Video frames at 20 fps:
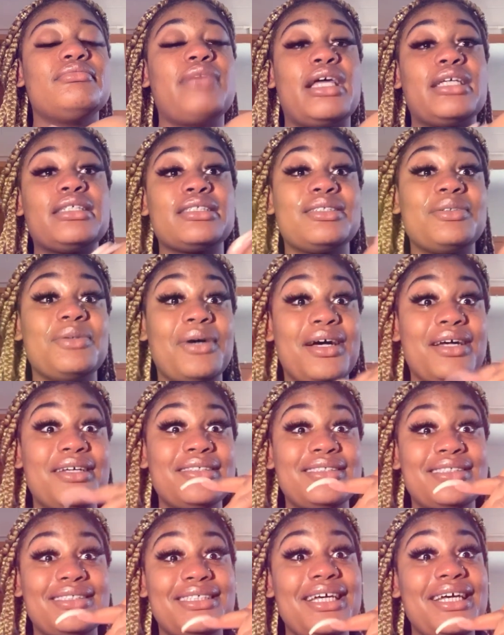
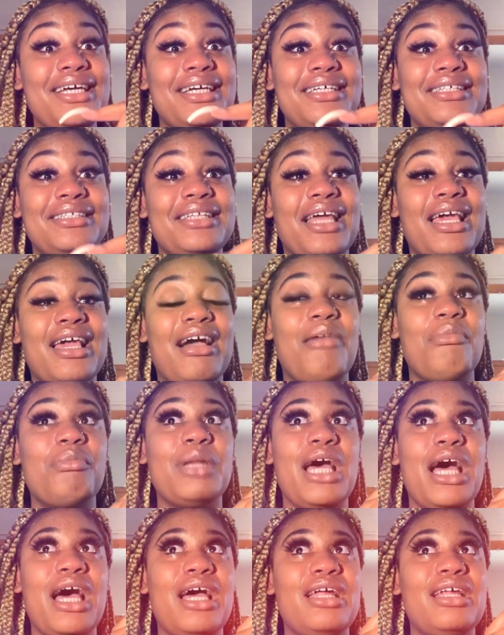basketball is done. Like, I'm
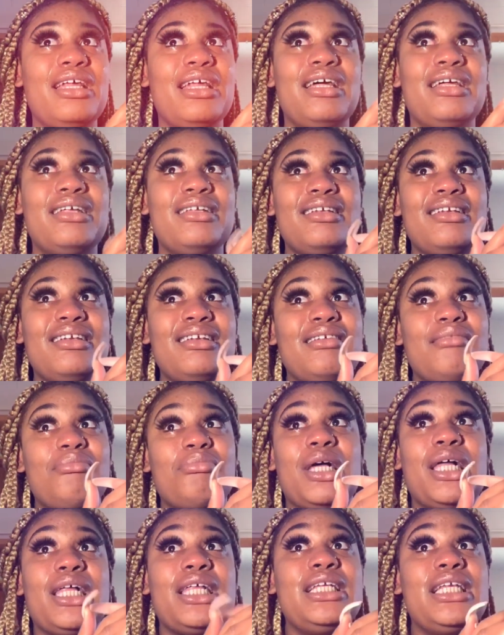
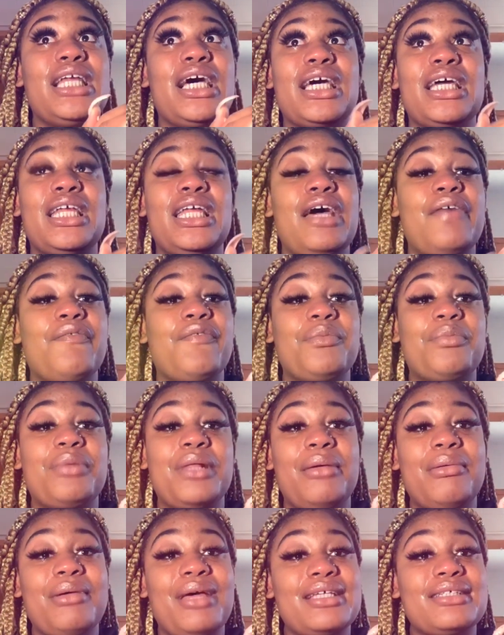probably not gonna ever
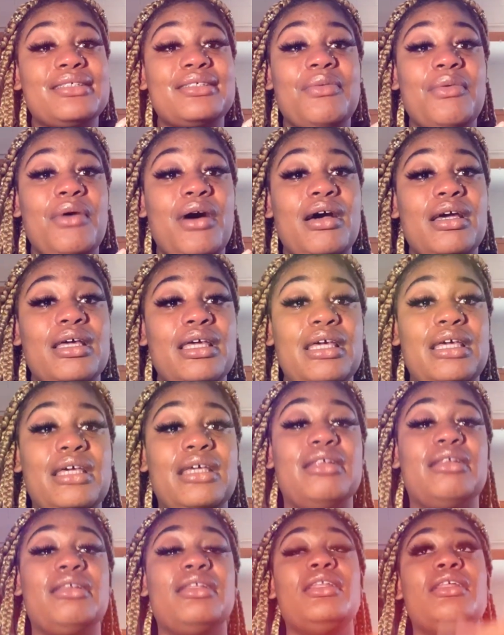play basketball
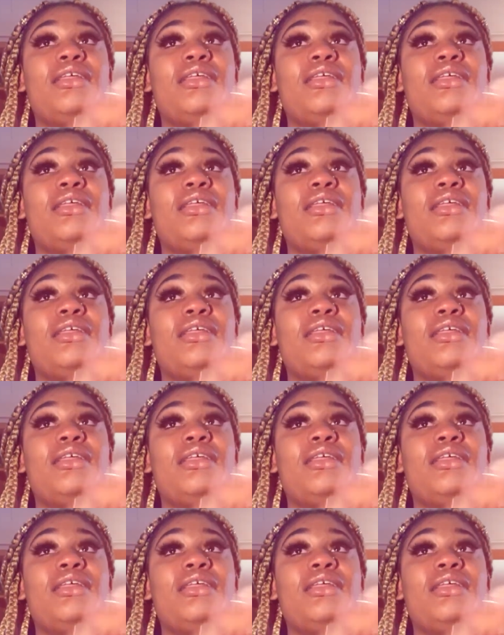again.